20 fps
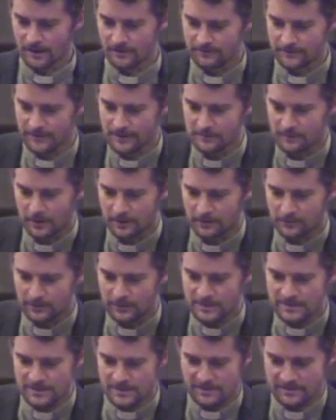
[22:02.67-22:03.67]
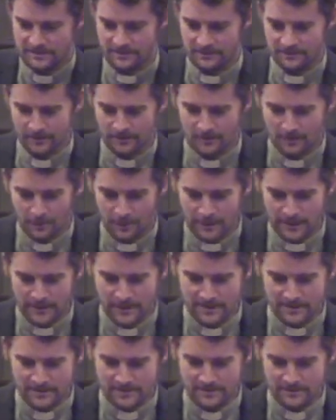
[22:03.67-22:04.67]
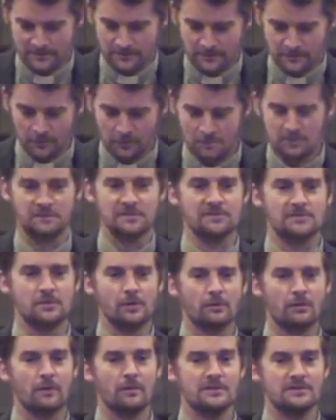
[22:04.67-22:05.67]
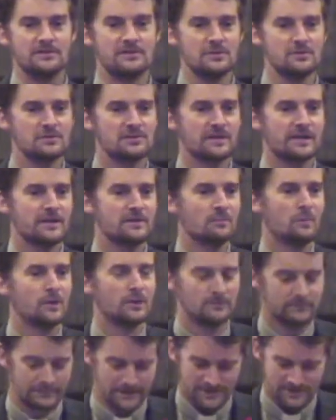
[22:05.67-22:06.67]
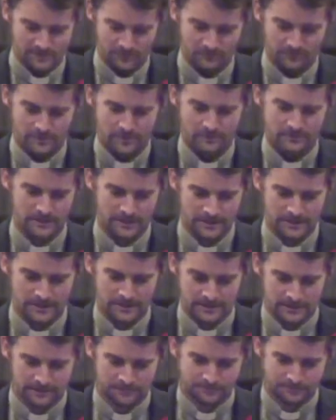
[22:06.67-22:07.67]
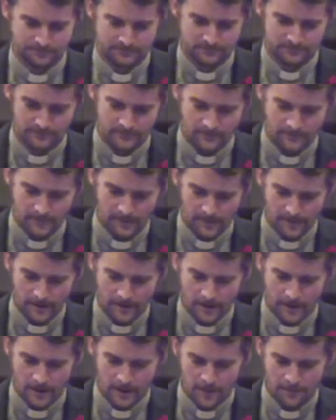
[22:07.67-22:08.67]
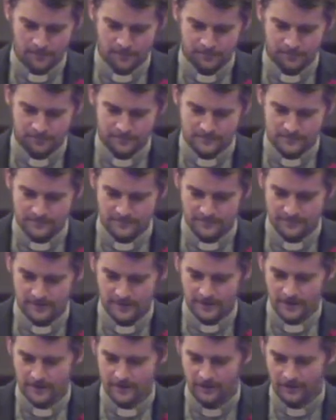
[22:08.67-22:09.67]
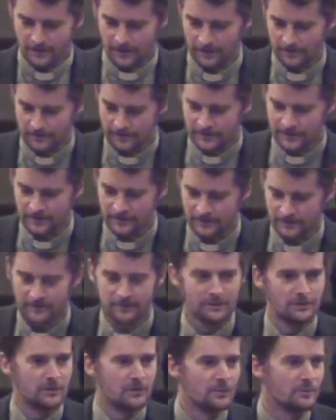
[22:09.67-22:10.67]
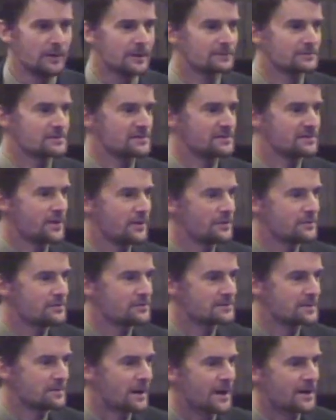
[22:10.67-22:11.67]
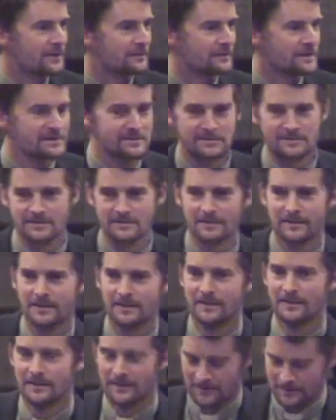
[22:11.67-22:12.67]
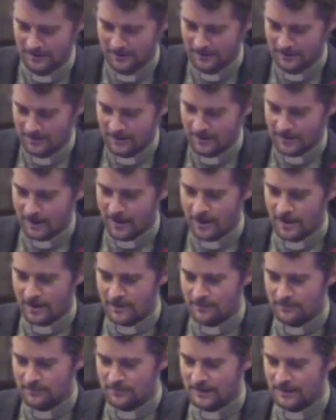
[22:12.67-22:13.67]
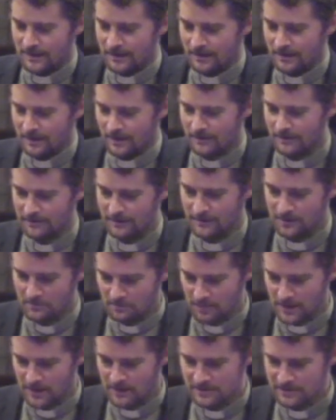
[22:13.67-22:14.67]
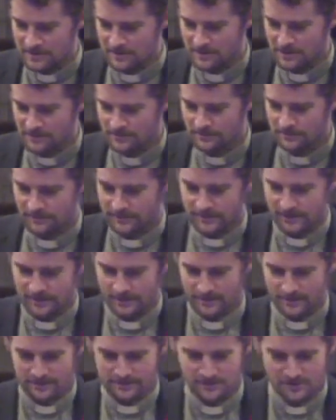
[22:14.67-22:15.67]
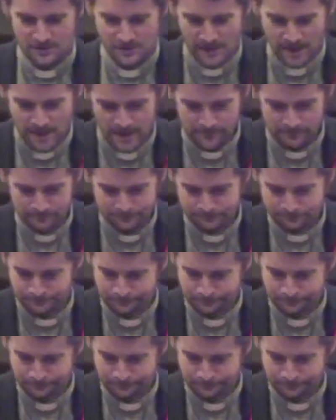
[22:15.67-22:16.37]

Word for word: I think my greatest and, and quickest form of sorrow is usually worldly sorrow. Um, I think, who else knows about this? Um, I feel embarrassment and shame.